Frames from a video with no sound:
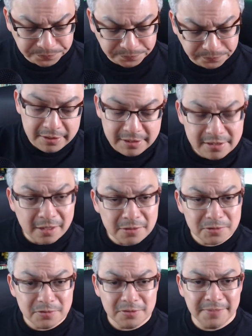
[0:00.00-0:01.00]
This is
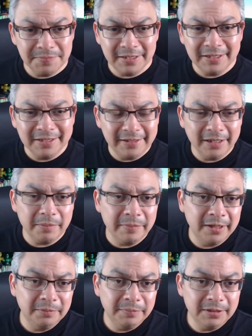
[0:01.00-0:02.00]
also something to think
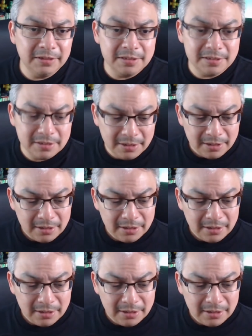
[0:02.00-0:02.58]
about, because